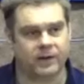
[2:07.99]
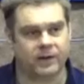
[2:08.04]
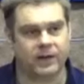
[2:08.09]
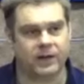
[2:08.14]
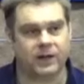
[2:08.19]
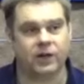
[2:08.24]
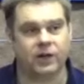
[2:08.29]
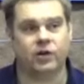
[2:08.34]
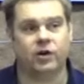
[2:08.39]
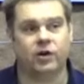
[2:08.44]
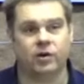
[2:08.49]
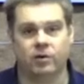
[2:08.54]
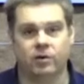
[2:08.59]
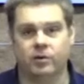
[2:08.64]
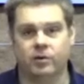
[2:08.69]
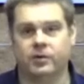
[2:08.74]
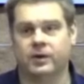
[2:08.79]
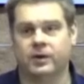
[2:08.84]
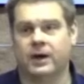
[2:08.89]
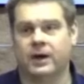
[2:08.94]
that he can
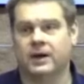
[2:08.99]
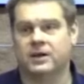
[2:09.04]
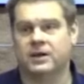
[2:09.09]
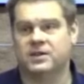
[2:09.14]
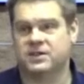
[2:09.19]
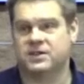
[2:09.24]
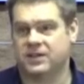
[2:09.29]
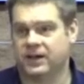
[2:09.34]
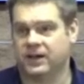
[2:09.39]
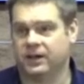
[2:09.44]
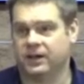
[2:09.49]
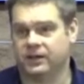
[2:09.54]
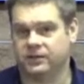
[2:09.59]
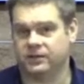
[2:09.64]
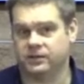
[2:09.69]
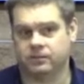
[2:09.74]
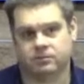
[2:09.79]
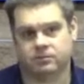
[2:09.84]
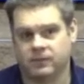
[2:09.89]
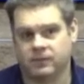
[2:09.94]
use
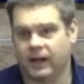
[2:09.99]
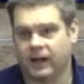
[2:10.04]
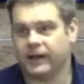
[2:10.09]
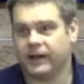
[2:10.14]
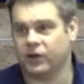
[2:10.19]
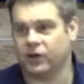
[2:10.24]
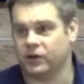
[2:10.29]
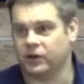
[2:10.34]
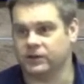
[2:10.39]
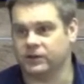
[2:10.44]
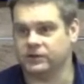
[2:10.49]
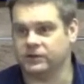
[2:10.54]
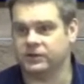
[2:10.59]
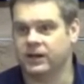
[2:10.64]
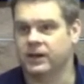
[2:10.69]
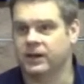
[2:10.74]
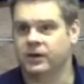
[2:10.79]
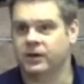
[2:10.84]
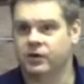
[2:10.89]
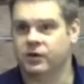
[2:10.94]
sinners like us
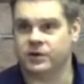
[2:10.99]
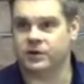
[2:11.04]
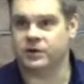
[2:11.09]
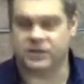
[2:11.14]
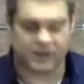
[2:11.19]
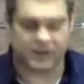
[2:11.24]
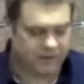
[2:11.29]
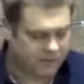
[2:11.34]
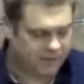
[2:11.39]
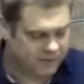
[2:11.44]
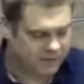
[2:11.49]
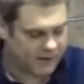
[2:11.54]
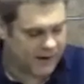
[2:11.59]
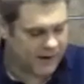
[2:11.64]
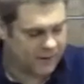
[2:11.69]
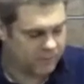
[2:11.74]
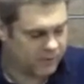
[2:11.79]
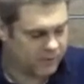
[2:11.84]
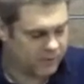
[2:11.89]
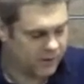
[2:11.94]
to achieve his
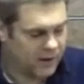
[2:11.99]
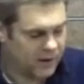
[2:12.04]
aims.